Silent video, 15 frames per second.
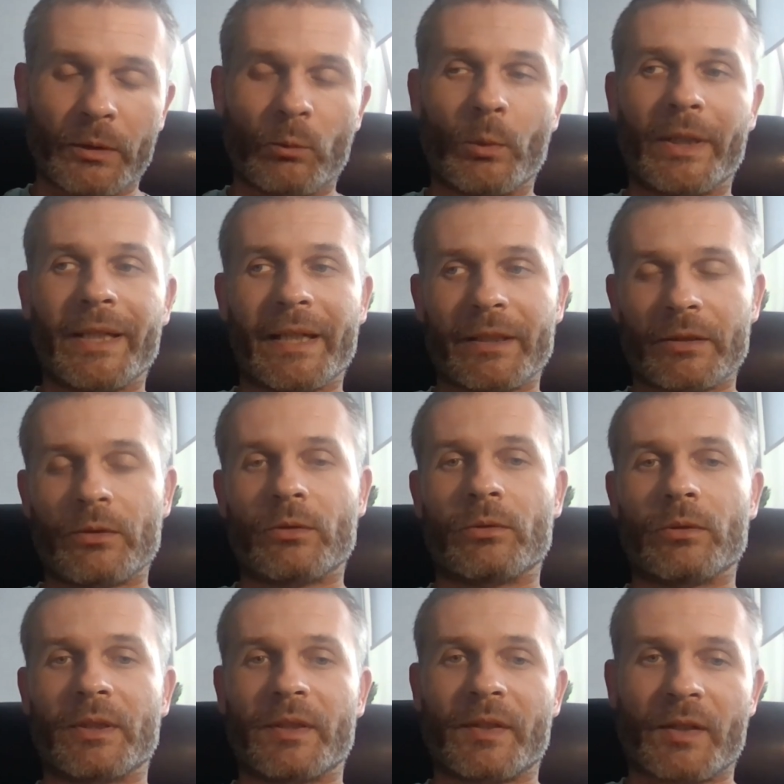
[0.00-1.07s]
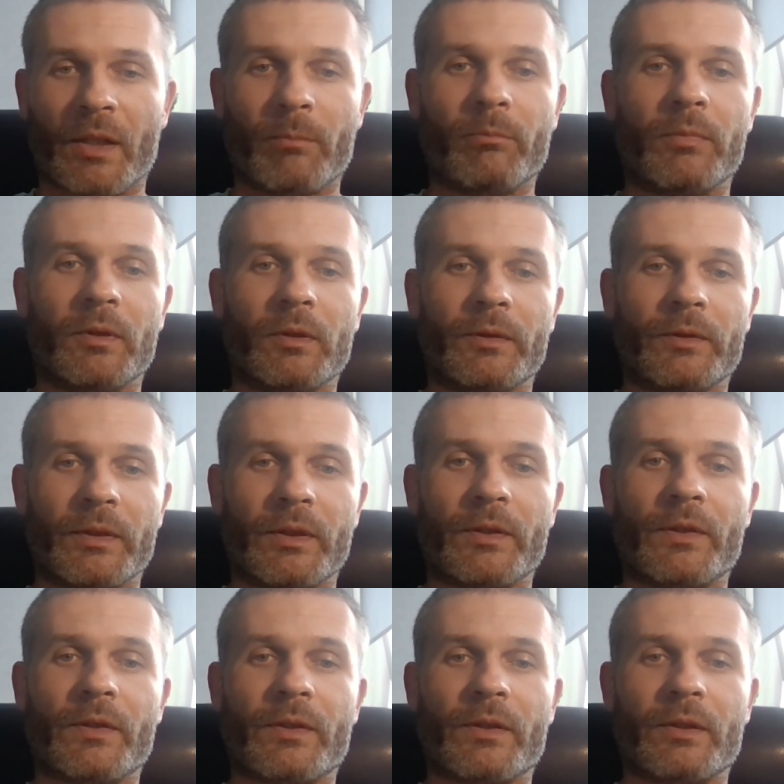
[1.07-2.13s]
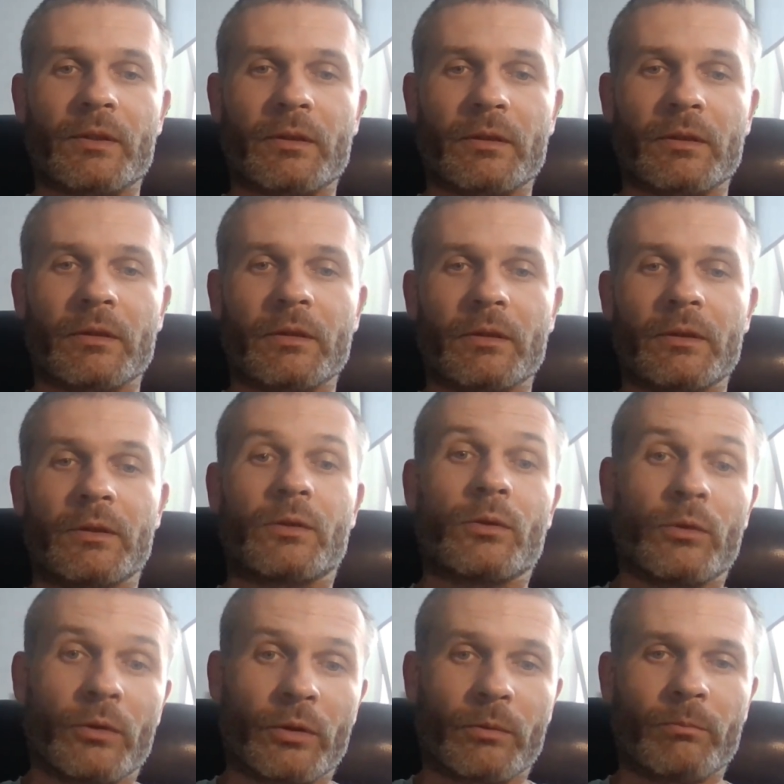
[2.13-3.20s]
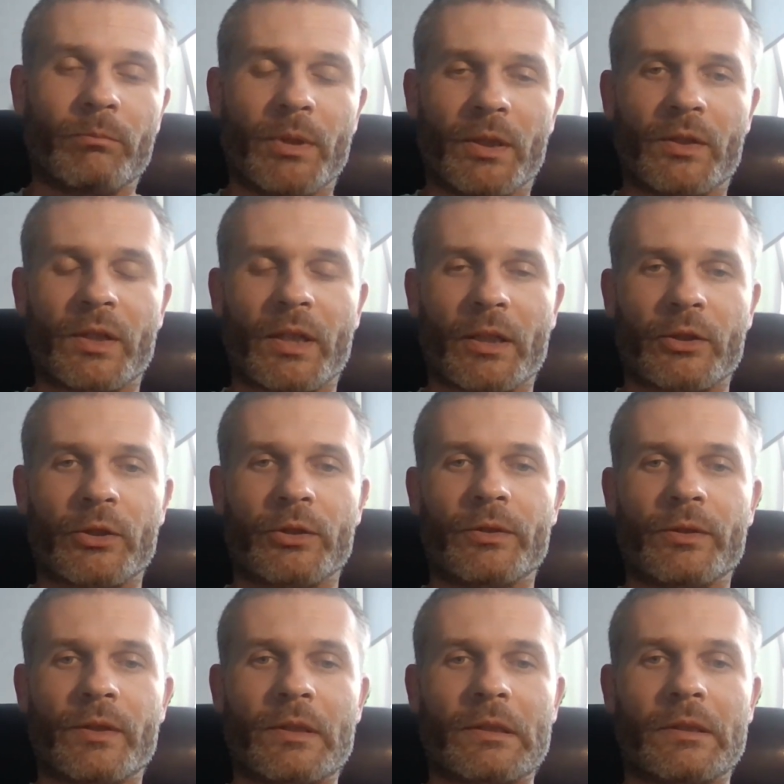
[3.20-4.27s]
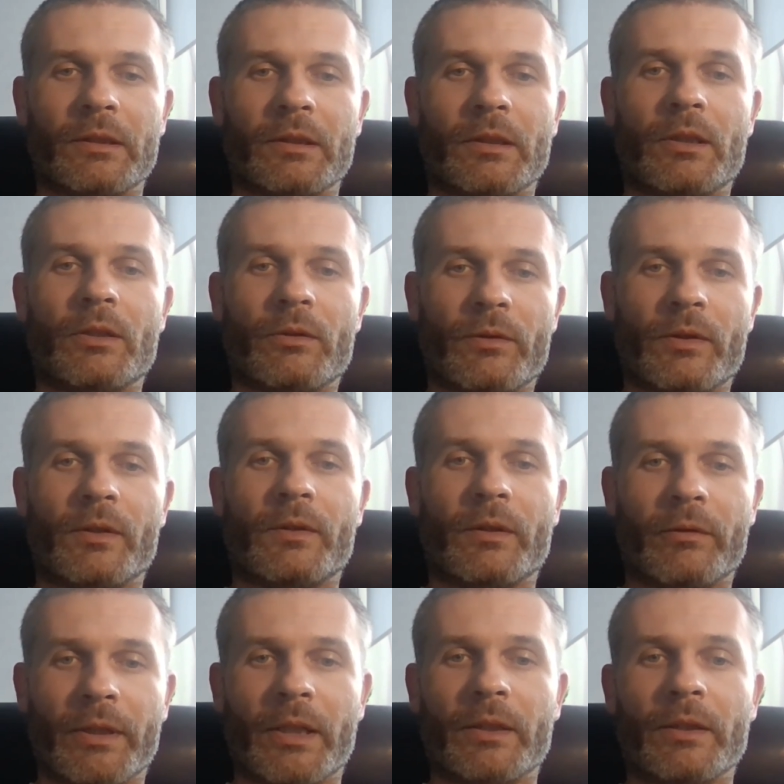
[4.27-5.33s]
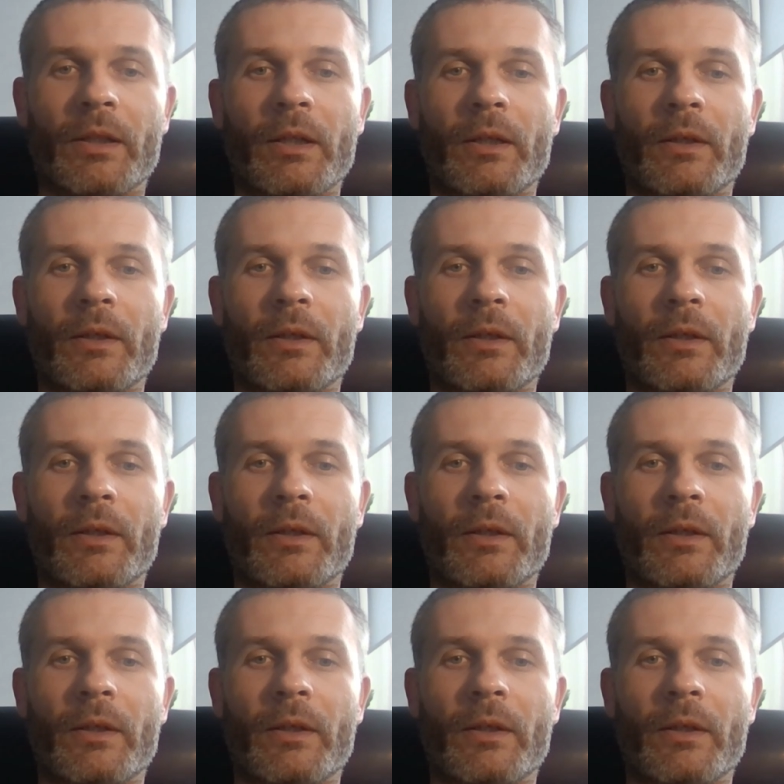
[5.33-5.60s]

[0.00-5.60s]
We had to assemble these two big sections using the crane.